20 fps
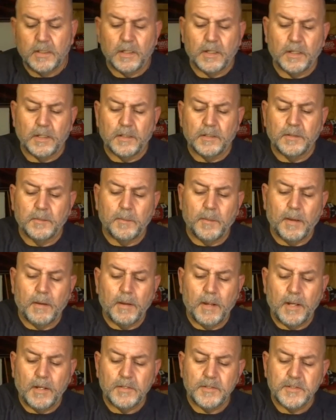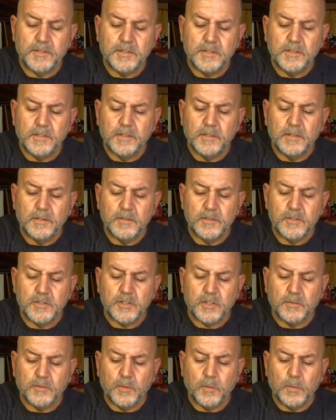The BOWHOUSE
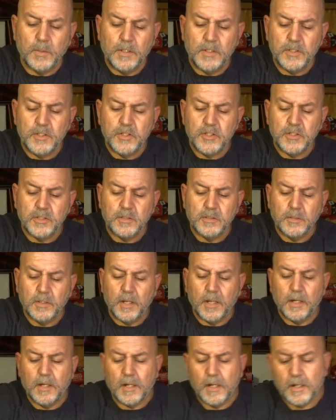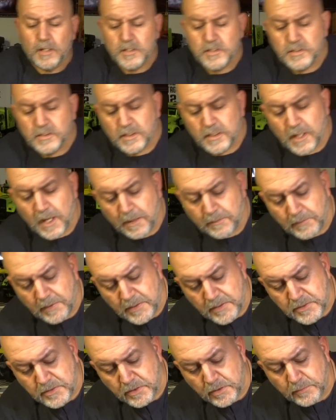servo winch, and I actually have a
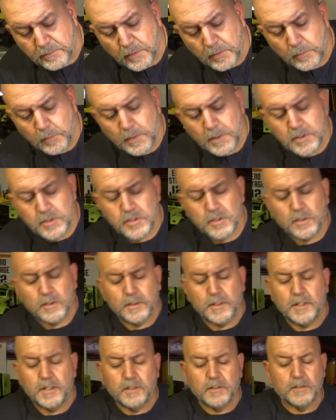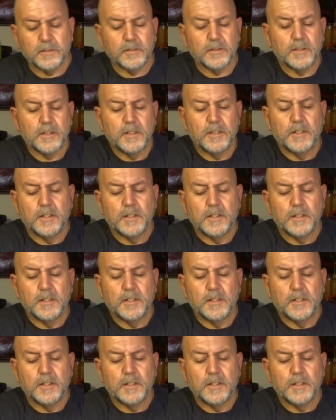servo winch on here.